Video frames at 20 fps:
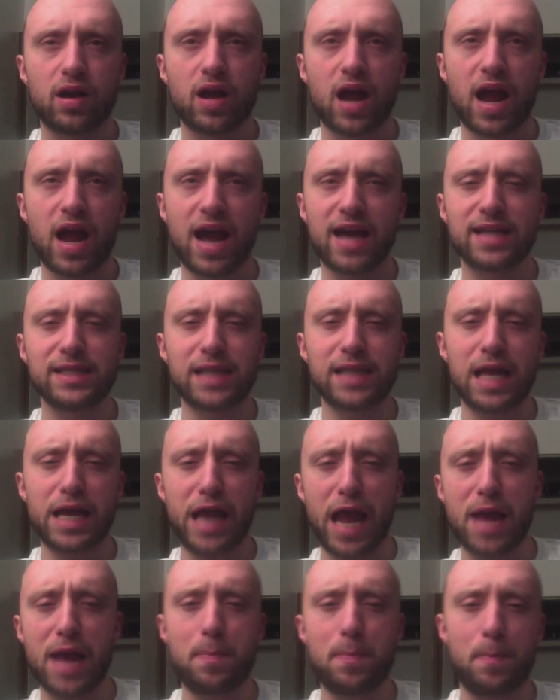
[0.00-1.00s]
as like
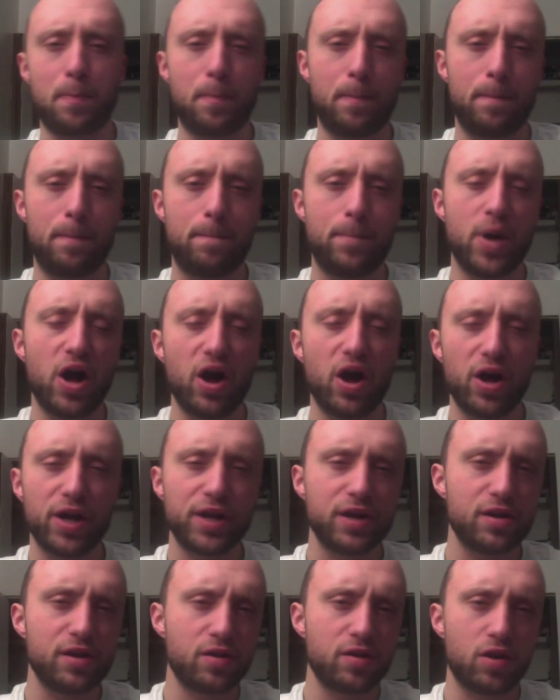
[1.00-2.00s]
a
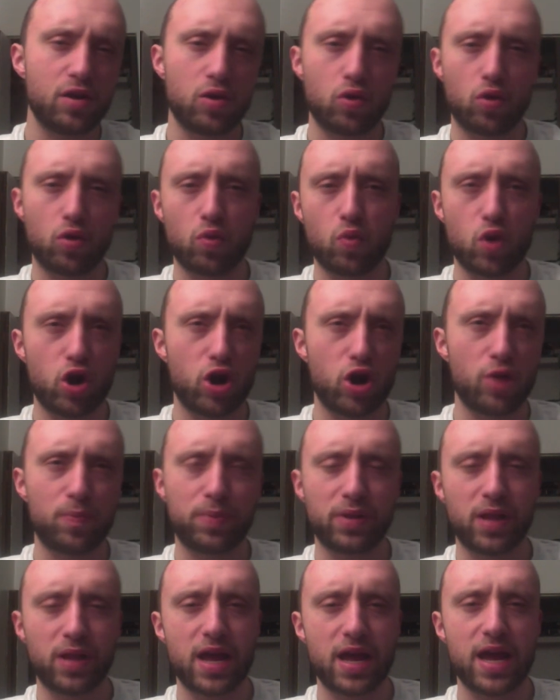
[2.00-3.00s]
pun or
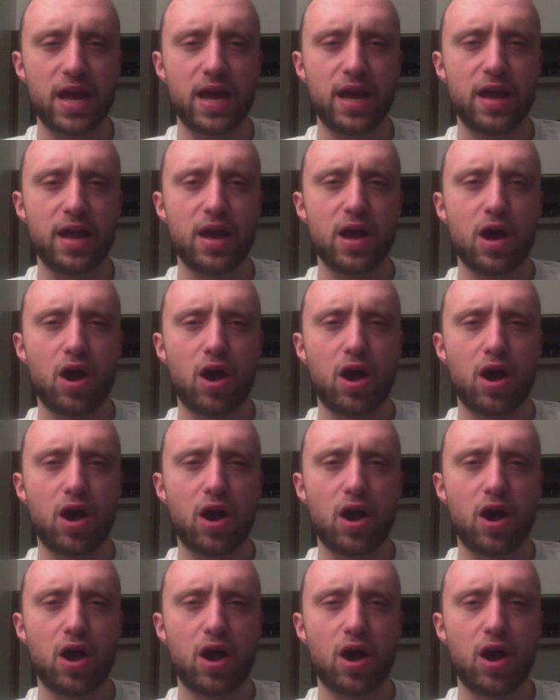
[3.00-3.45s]
wordplay